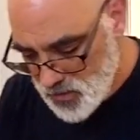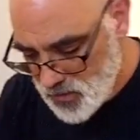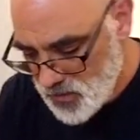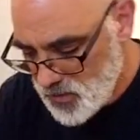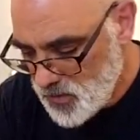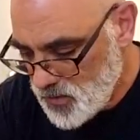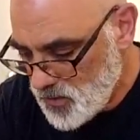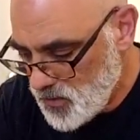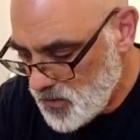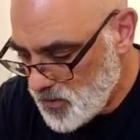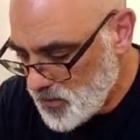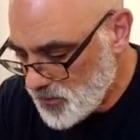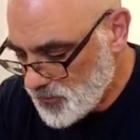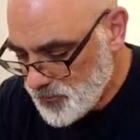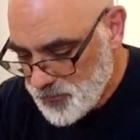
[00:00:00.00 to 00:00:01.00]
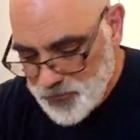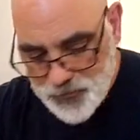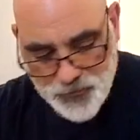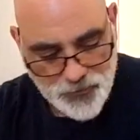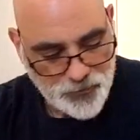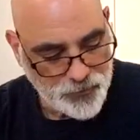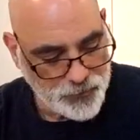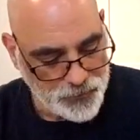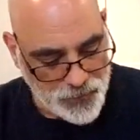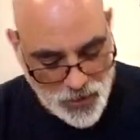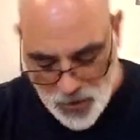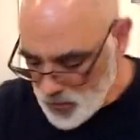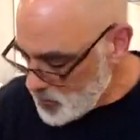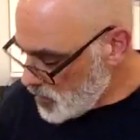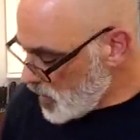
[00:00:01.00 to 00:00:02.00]
And Ephraim just peeked
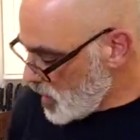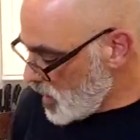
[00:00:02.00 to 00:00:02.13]
in.